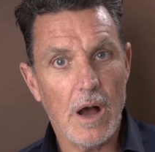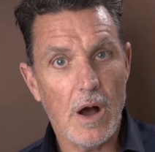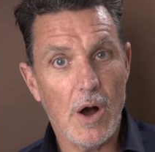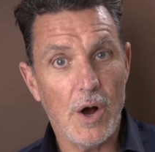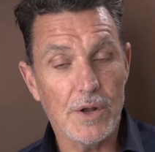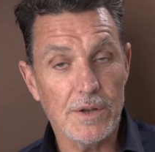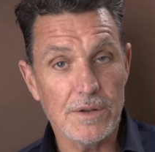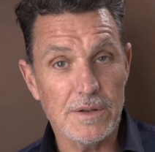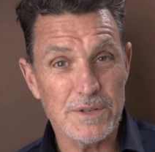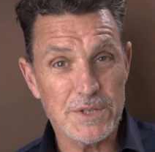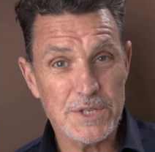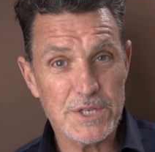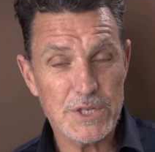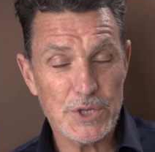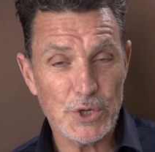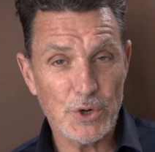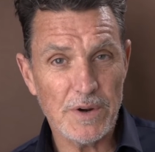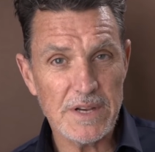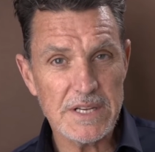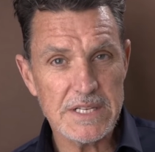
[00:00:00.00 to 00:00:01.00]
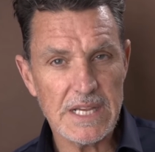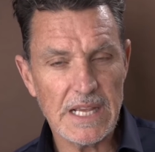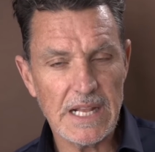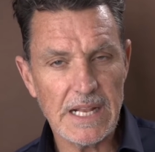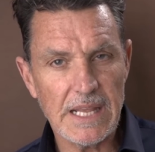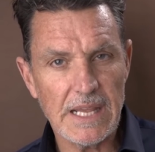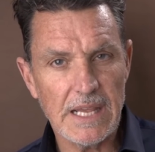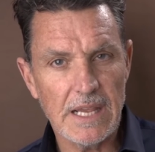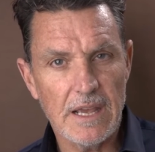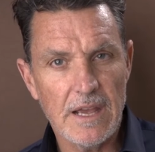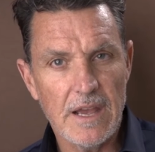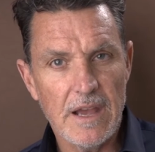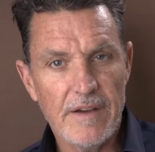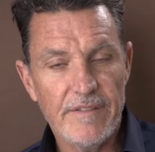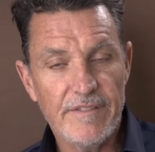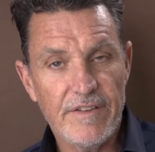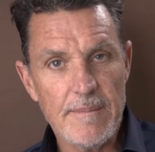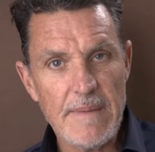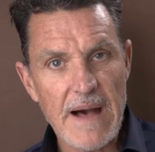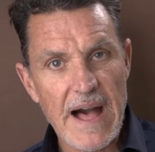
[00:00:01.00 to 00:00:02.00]
on storytelling
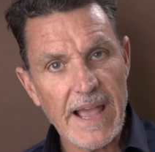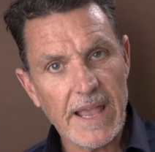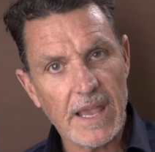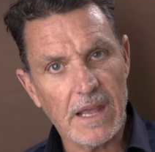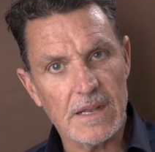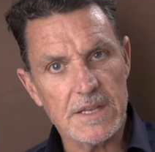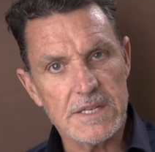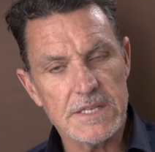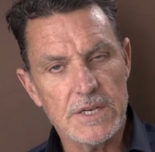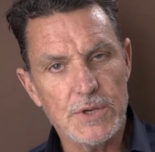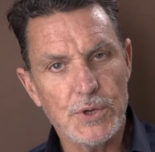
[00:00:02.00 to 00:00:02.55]
for marketers